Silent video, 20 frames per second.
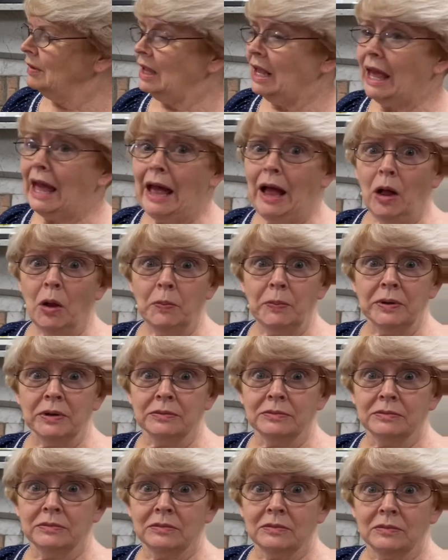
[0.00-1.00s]
Help!
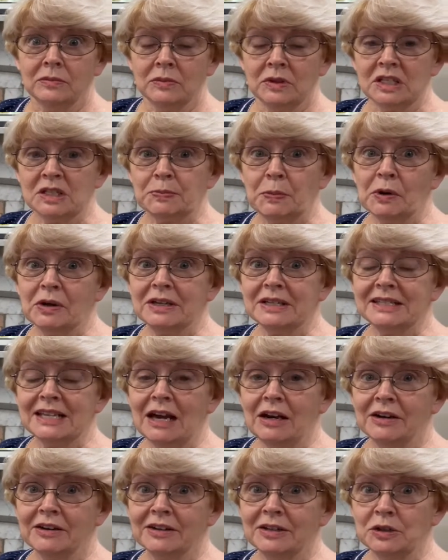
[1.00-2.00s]
This book is
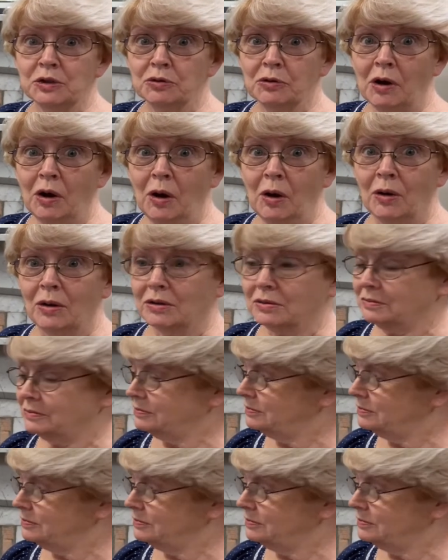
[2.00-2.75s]
out of control!